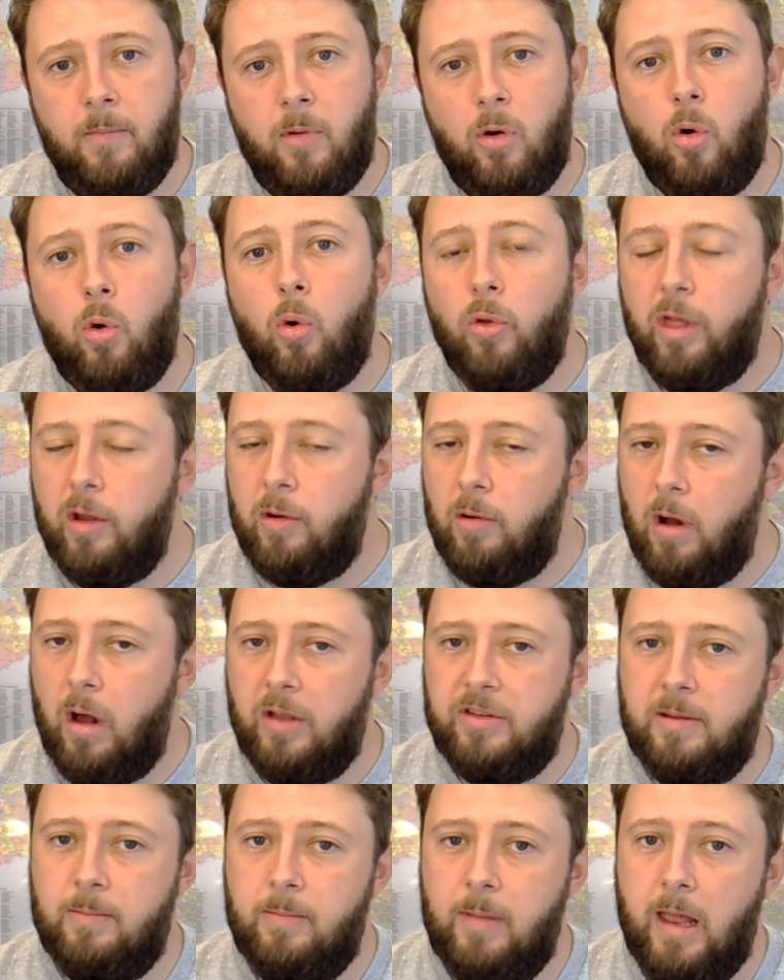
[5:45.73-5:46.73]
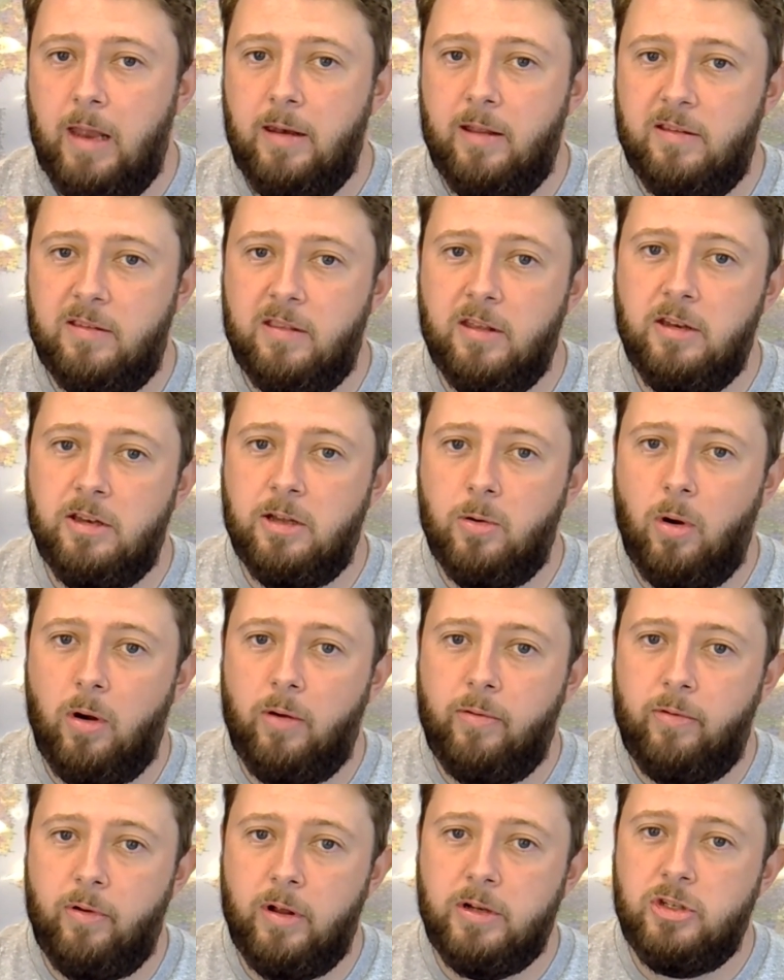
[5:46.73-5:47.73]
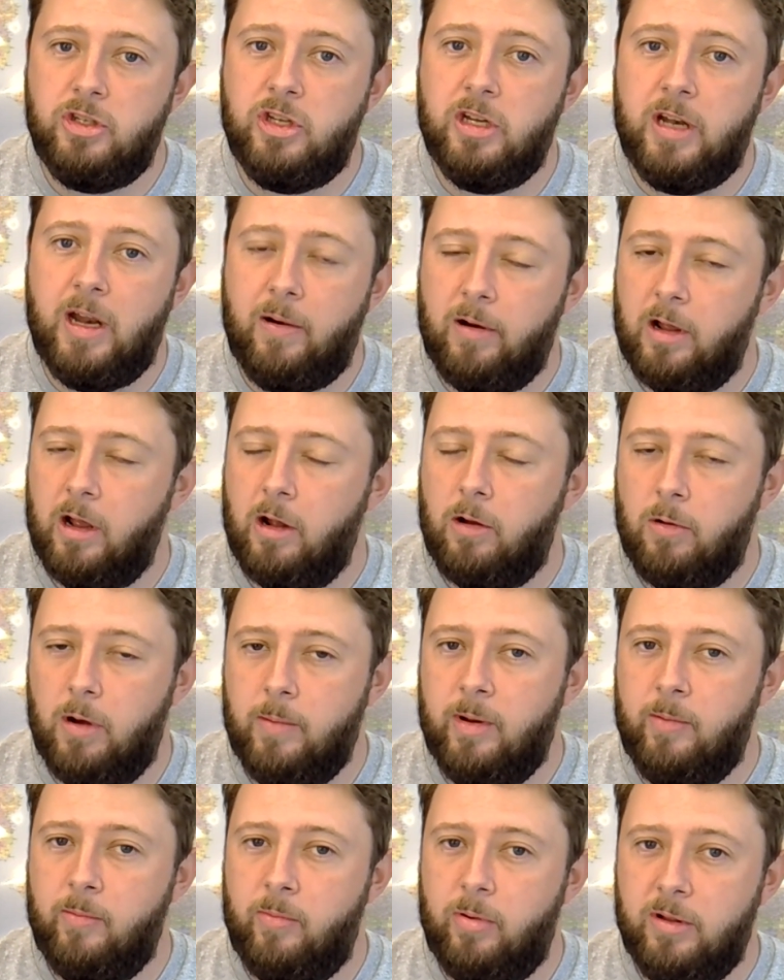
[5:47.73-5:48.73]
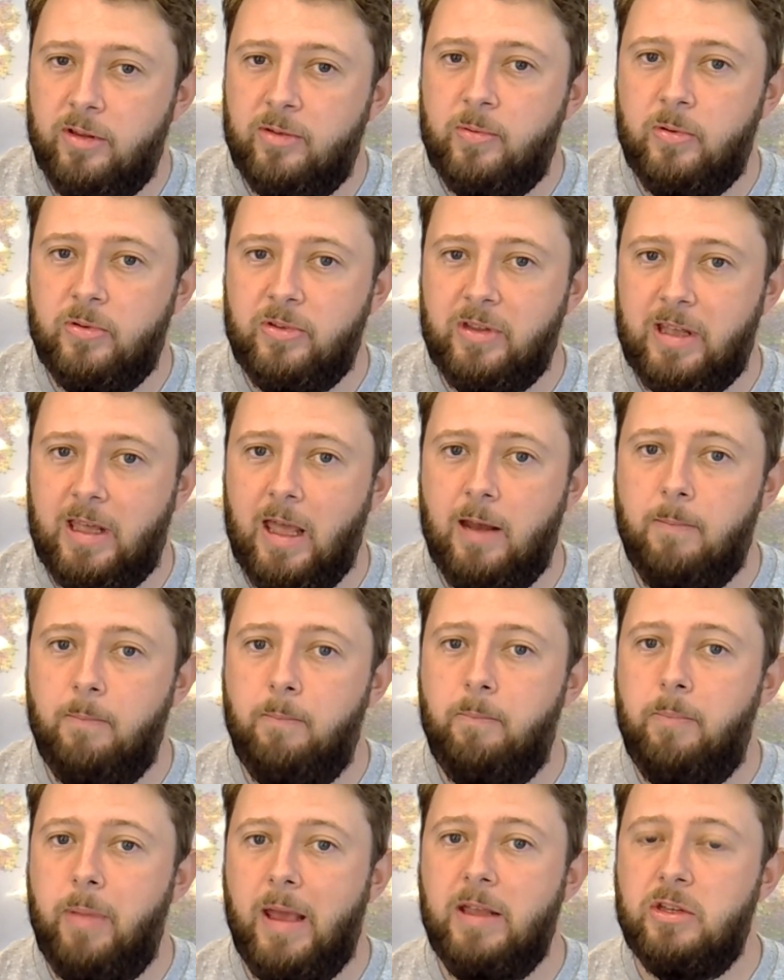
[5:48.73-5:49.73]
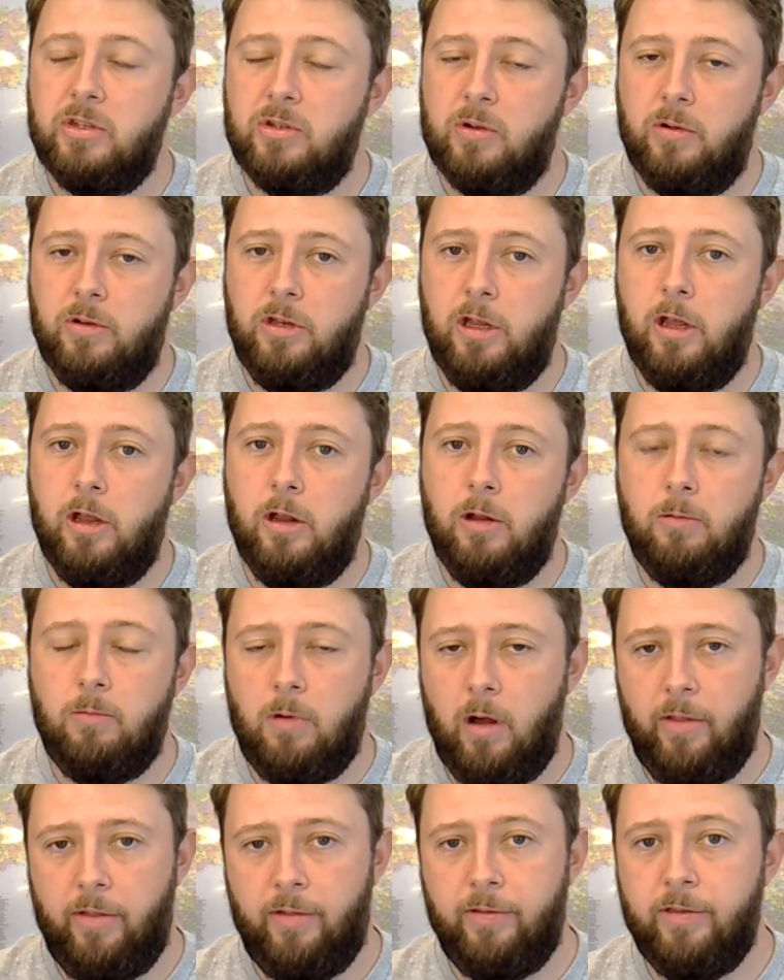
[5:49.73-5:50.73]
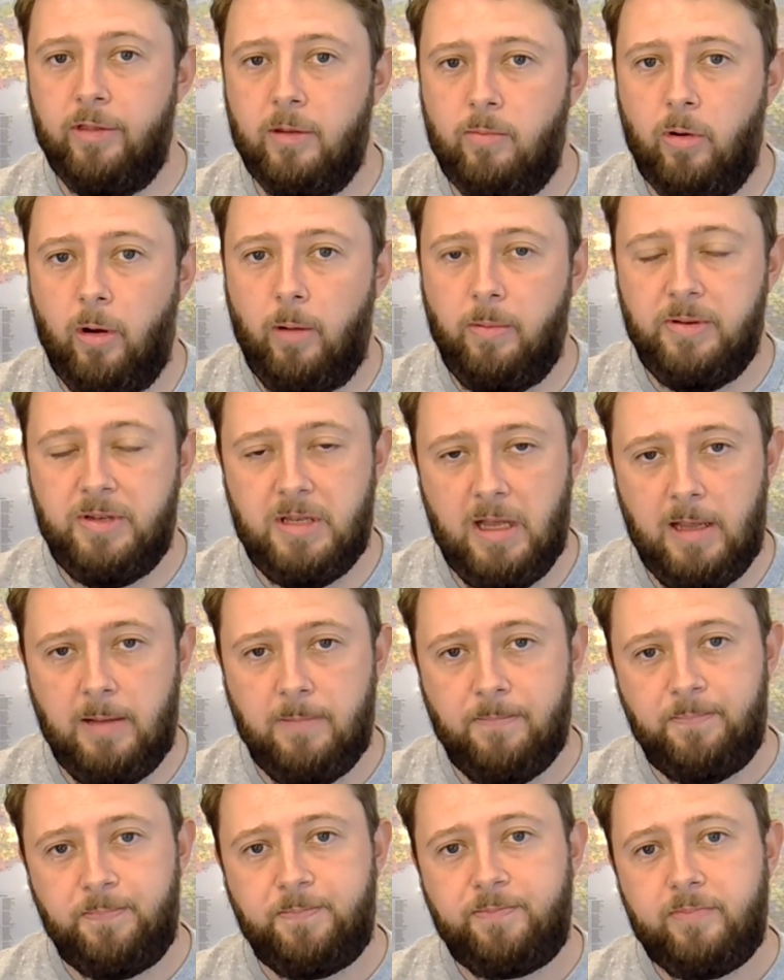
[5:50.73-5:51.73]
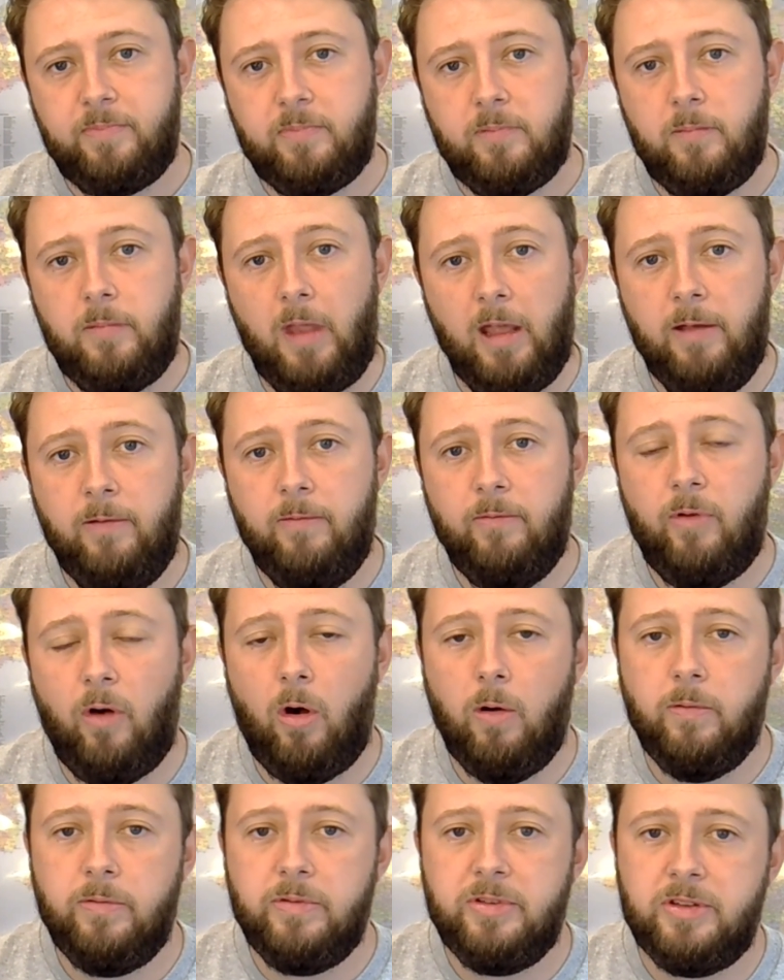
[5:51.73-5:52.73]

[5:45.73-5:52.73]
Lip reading: Or there are some lenders that do offer a generic agreement in principles, again, based on you rather than the property involved.